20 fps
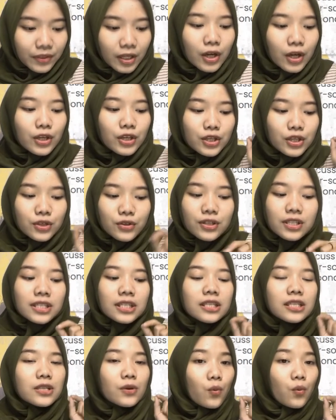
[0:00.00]
use
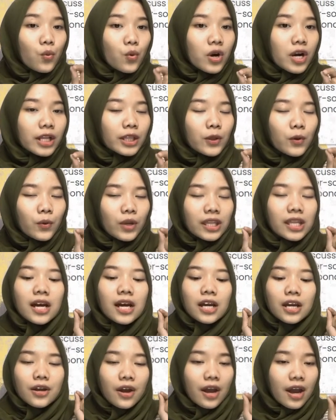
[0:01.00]
the word with a
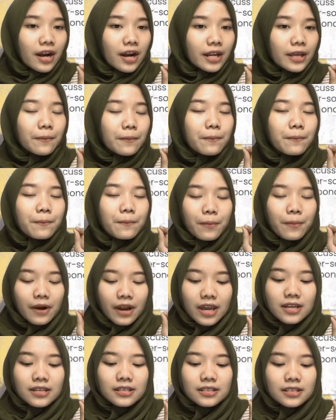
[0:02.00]
carried
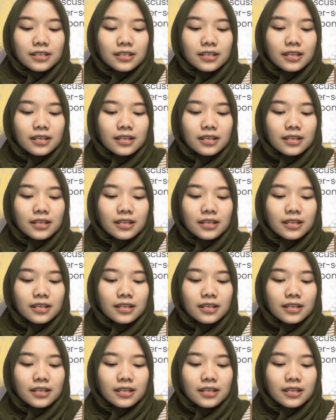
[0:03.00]
phrase.